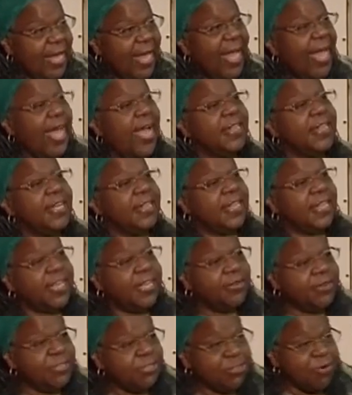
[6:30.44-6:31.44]
and the
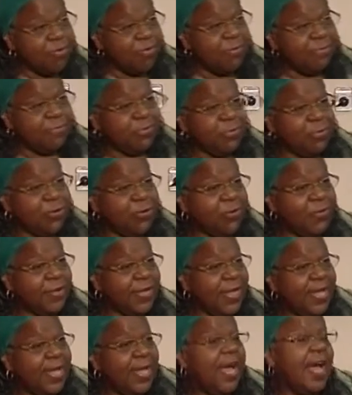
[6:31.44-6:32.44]
literature review
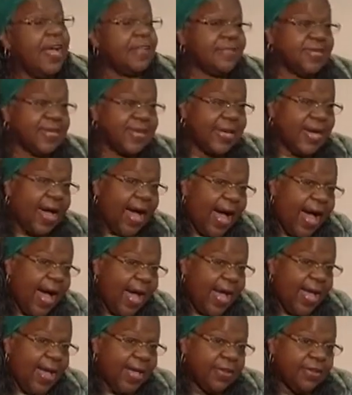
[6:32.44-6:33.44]
has to
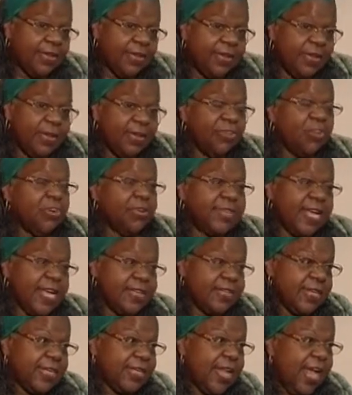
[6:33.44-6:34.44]
guide your
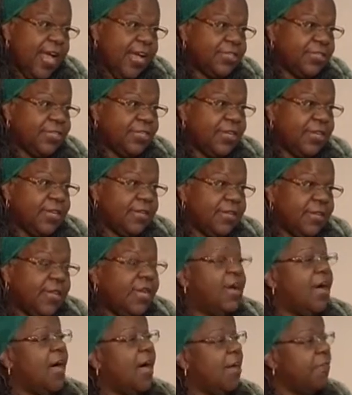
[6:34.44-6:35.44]
designation
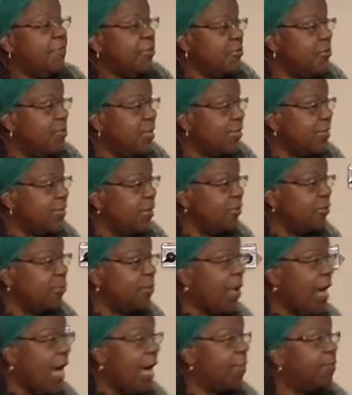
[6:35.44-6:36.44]
of the research
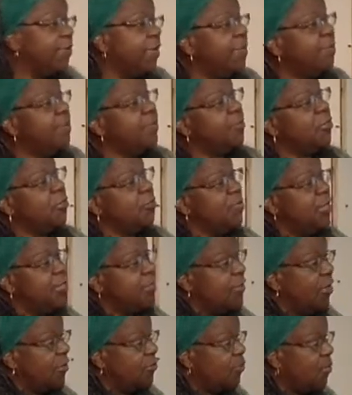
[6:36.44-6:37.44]
problem, the
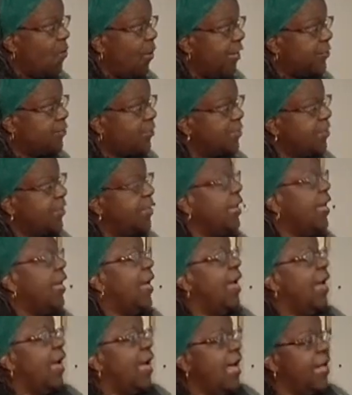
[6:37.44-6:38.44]
research question,
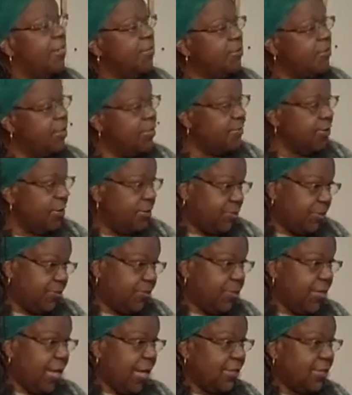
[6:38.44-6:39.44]
and the research
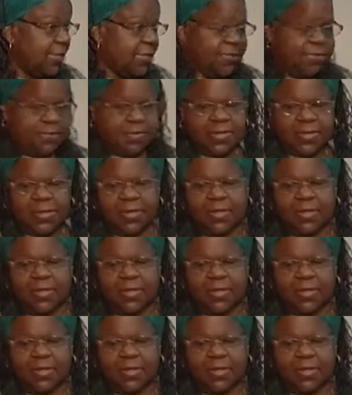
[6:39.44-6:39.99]
objectives.